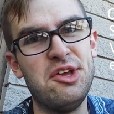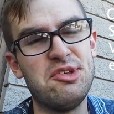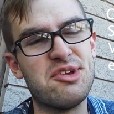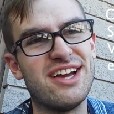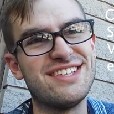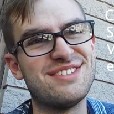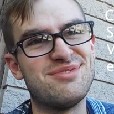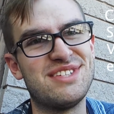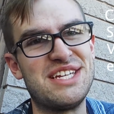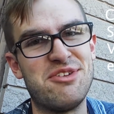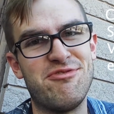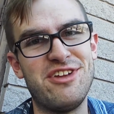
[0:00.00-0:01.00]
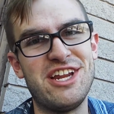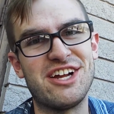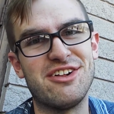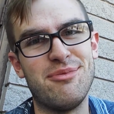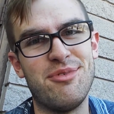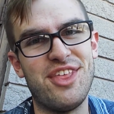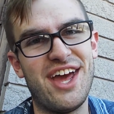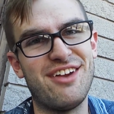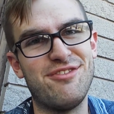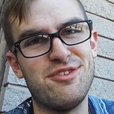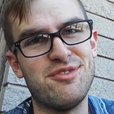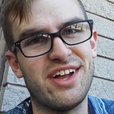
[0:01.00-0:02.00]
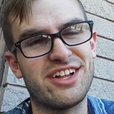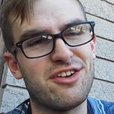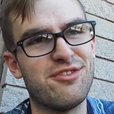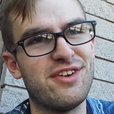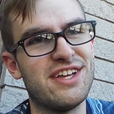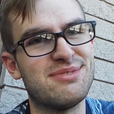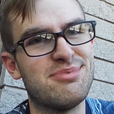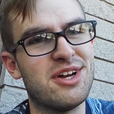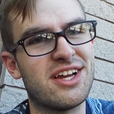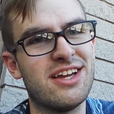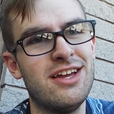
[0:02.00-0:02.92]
You guys have seen a feeding clip of that if you've liked our Facebook.